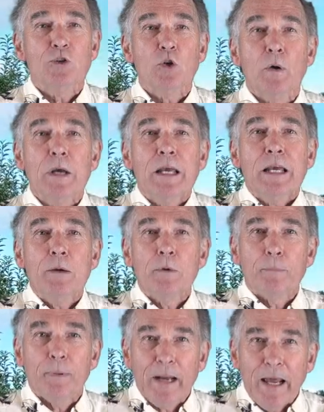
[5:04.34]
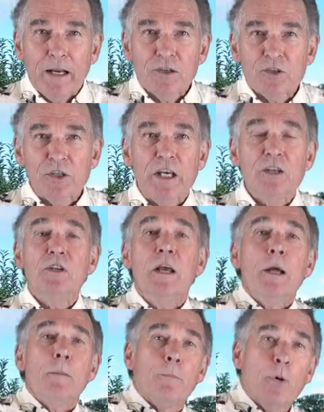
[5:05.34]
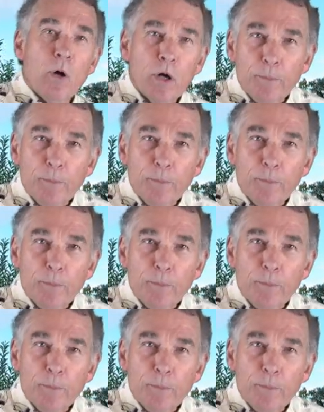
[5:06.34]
so he would plant his seeds, put a